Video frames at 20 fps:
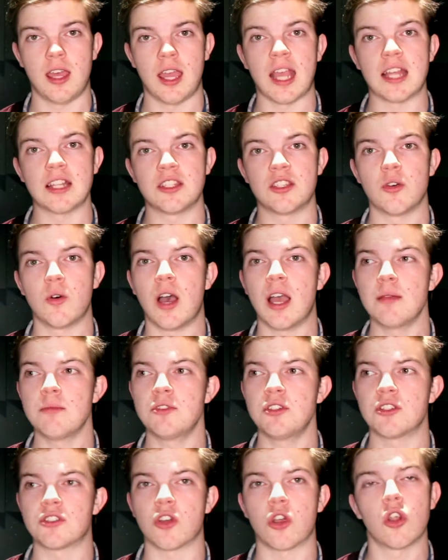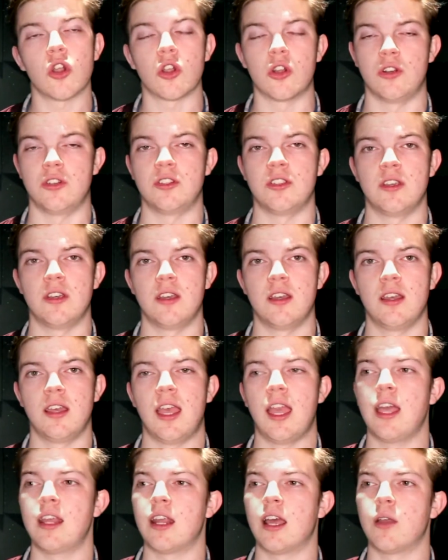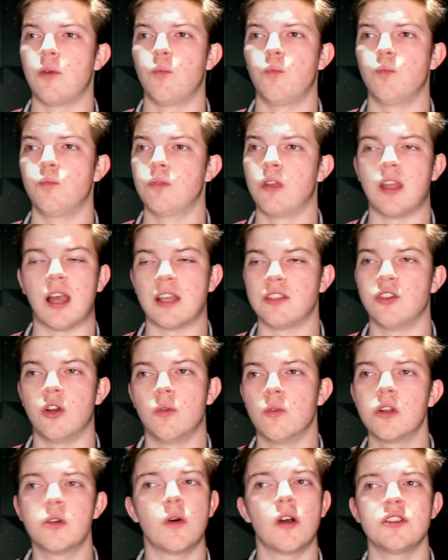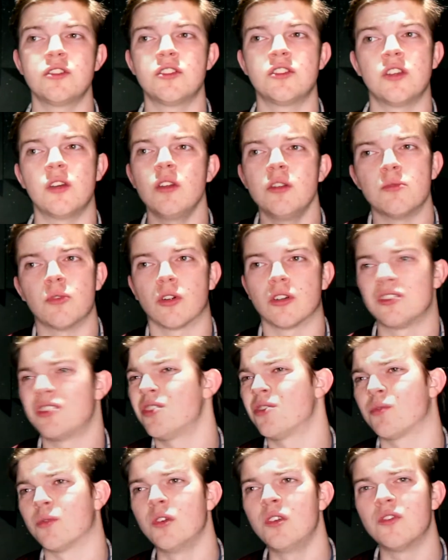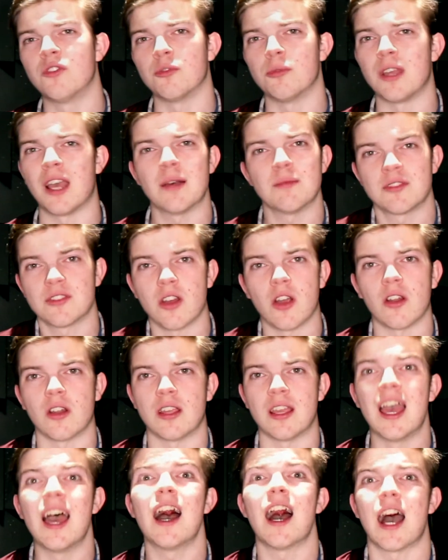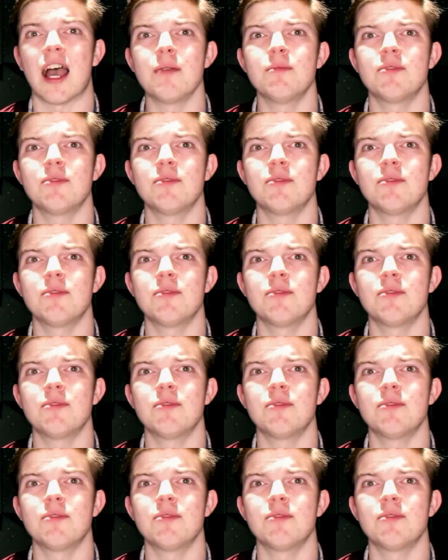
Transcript: And so I'm just hurt, and I don't want to watch the show anymore. It's just ruined for me. I'm sorry. I